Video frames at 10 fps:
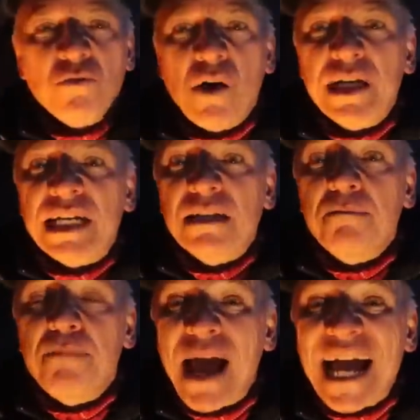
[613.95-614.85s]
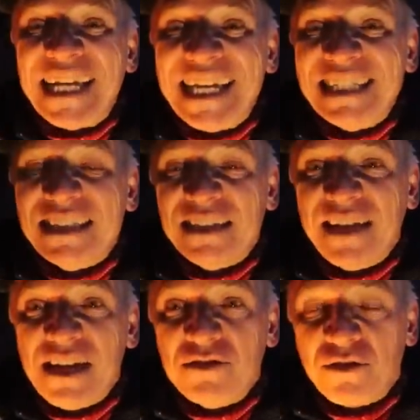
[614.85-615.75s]
running back into the
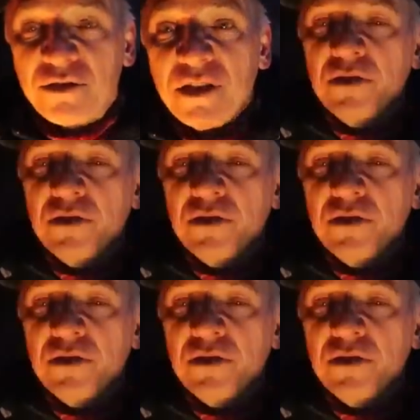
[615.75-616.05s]
desert.